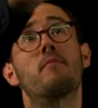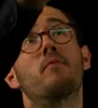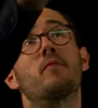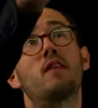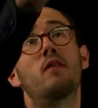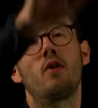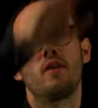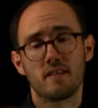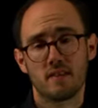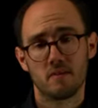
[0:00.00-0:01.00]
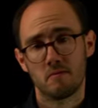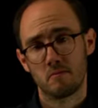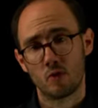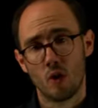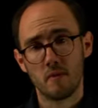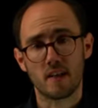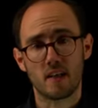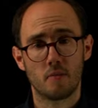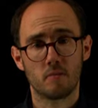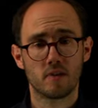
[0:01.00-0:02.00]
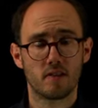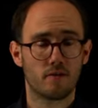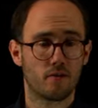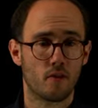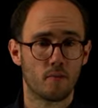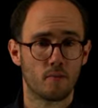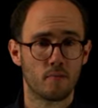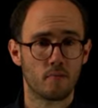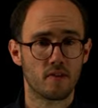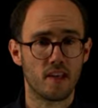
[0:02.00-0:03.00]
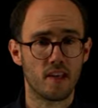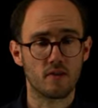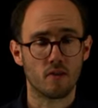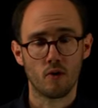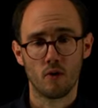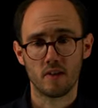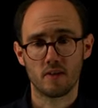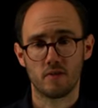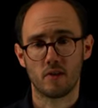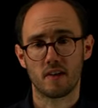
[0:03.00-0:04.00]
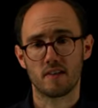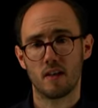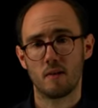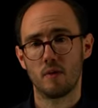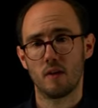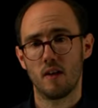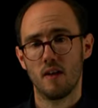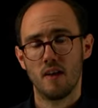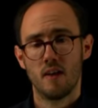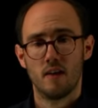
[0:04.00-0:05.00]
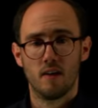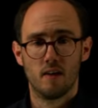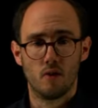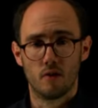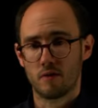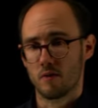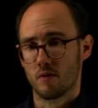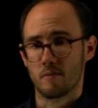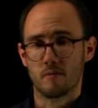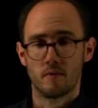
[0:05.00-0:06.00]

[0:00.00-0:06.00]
The noise normally comes from sensor noise, for example, or from